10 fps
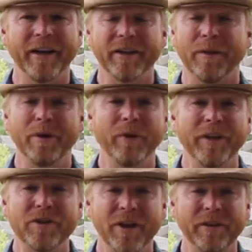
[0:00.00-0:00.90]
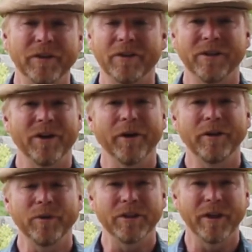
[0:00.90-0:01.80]
comment with each other and start
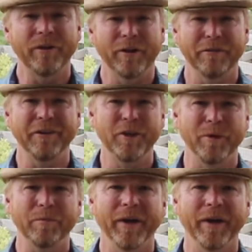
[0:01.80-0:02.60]
talking to each other on our Facebook